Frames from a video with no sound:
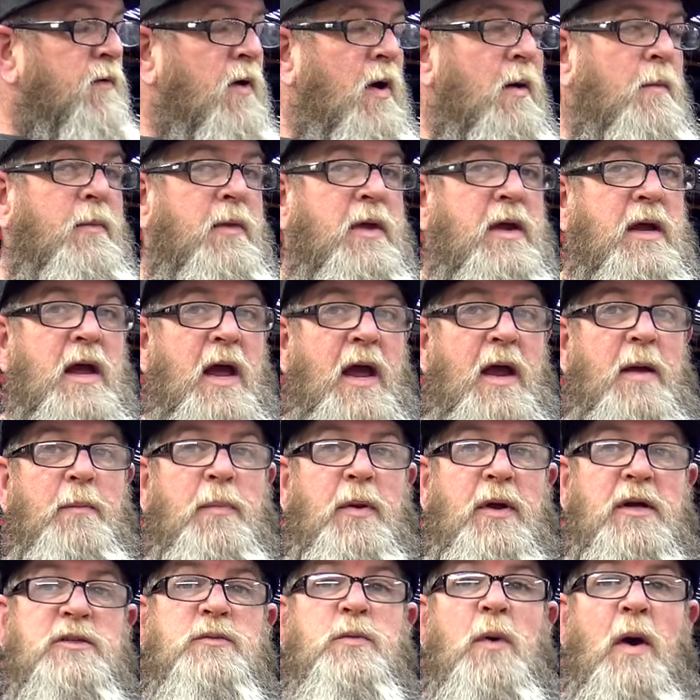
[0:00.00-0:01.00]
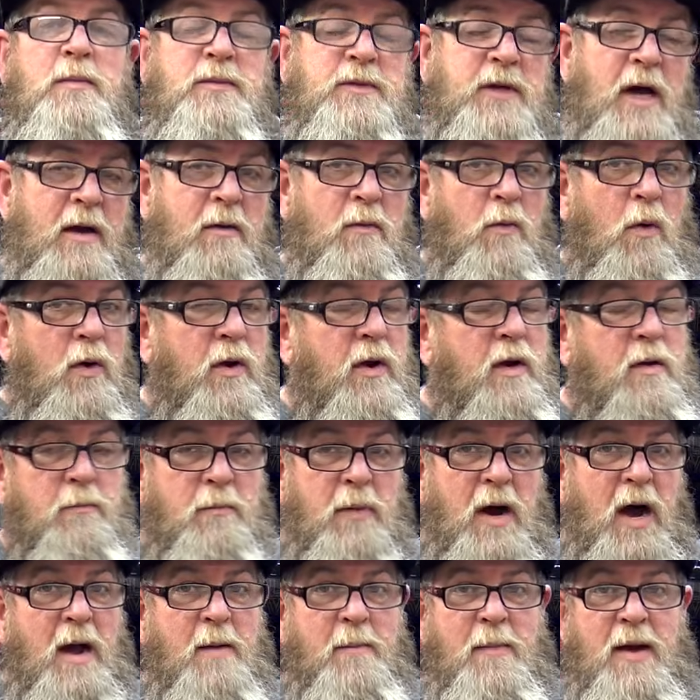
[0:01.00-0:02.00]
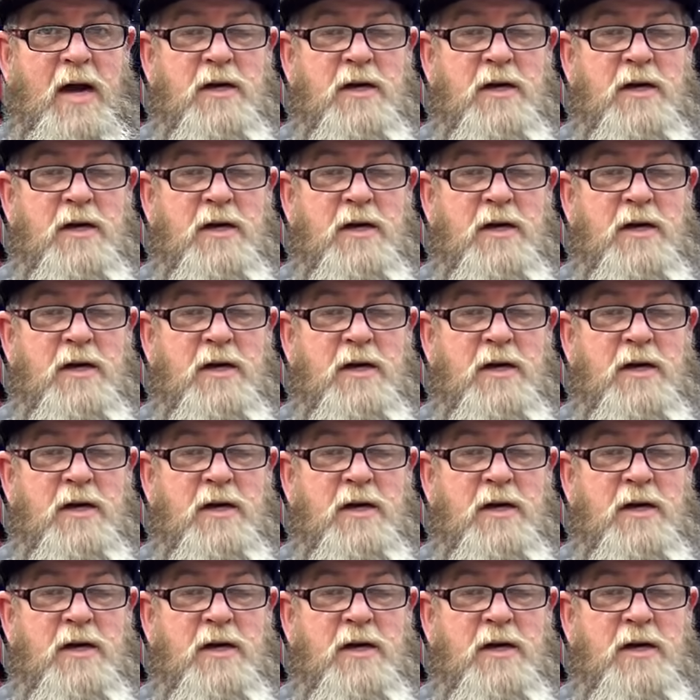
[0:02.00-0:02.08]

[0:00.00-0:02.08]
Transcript: from the APlus website, or you can buy them